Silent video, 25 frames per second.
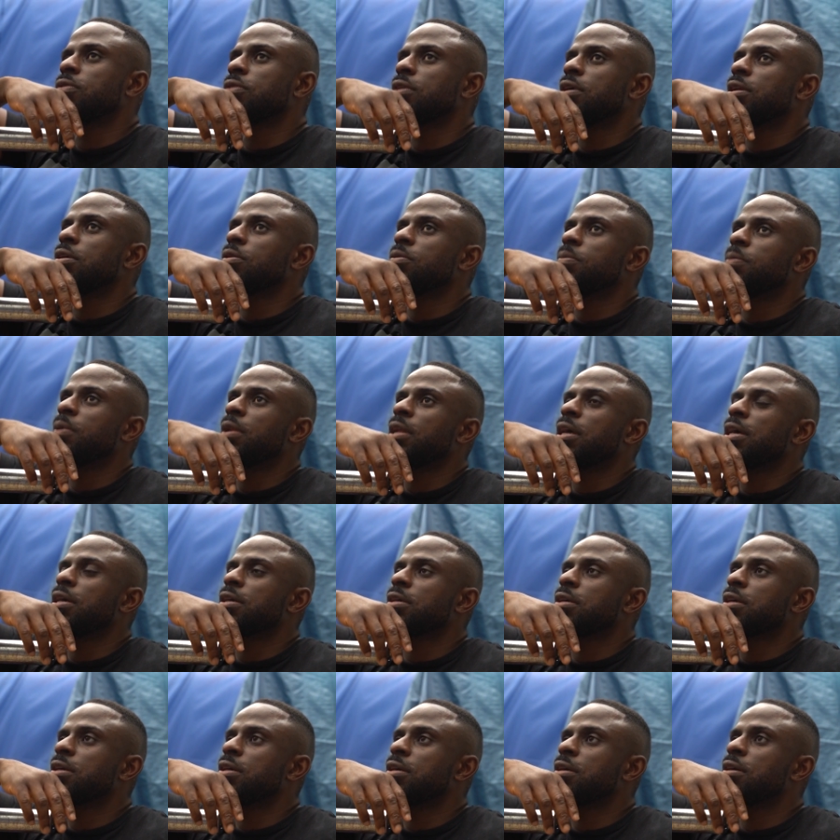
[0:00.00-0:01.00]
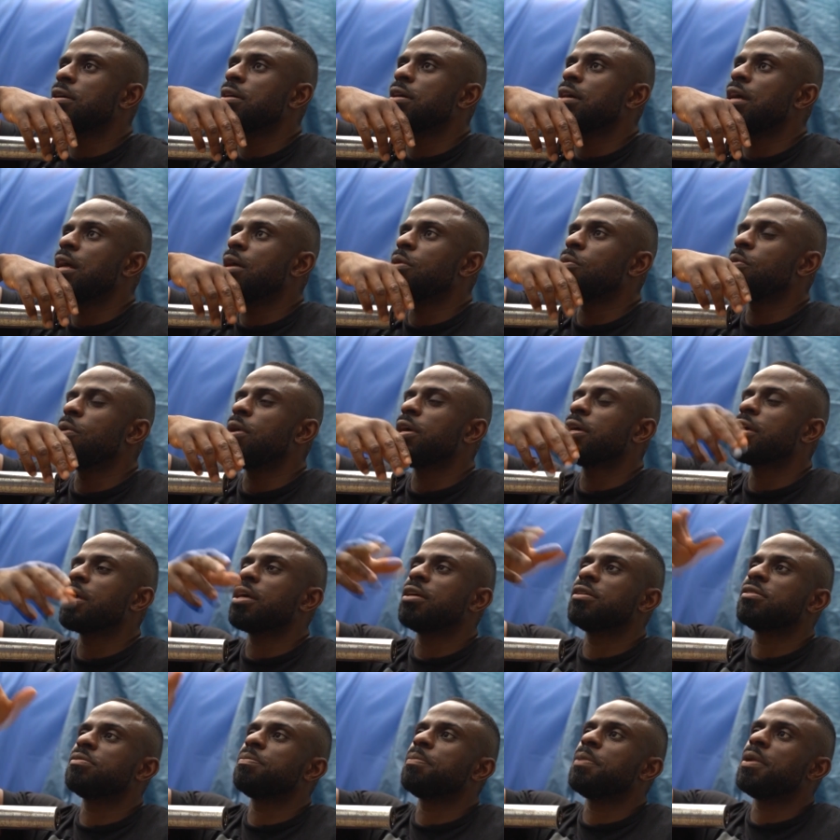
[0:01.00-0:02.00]
Then they'll be like, uh, I work
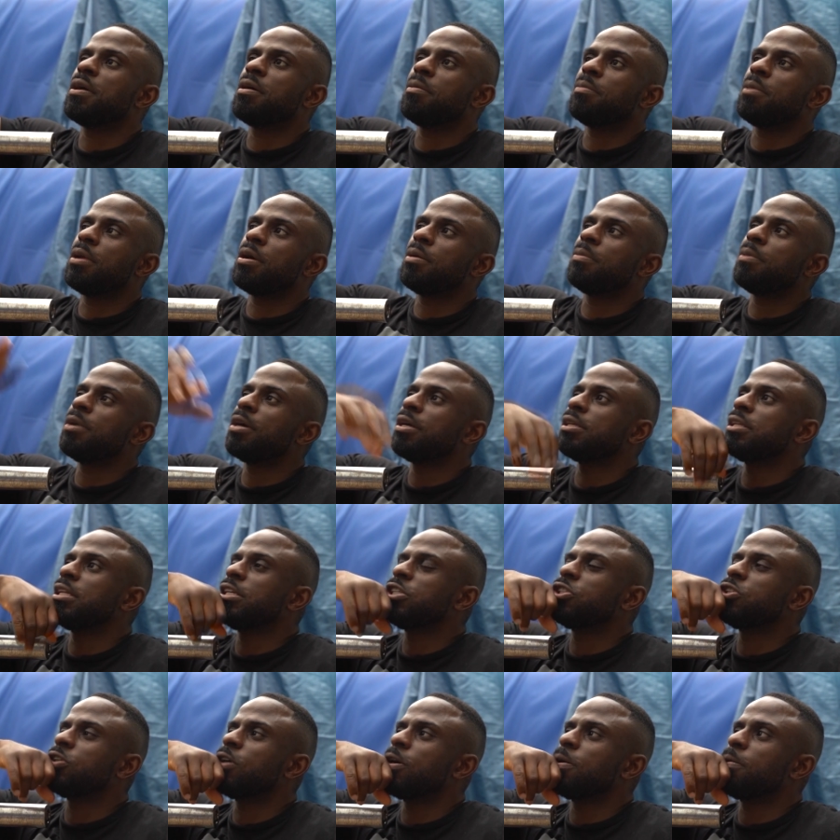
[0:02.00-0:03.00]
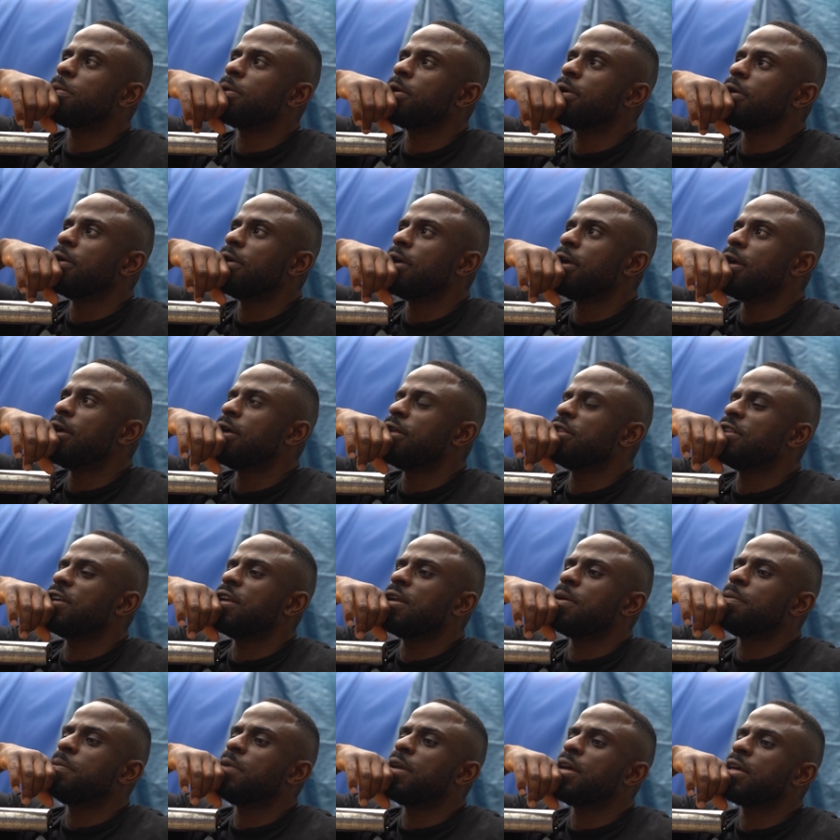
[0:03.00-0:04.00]
as blah blah blah in this shop. Mm-hmm. Then I'm